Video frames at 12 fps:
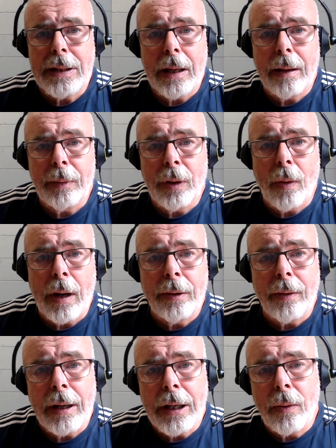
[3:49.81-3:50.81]
are there
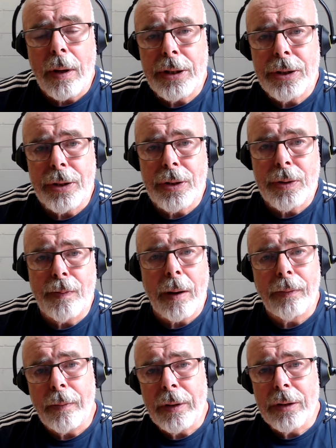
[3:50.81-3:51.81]
any questions, pop
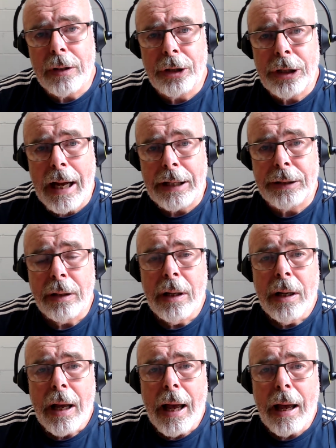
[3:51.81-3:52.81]
them into the chat
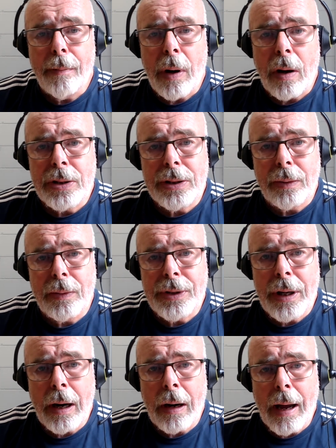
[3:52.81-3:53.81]
box that was
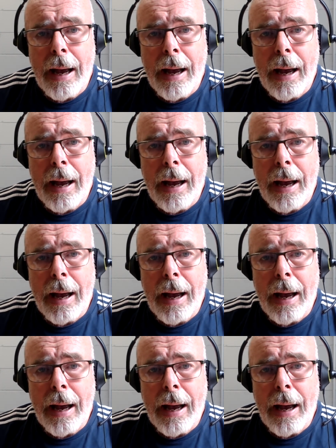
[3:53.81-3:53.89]
there.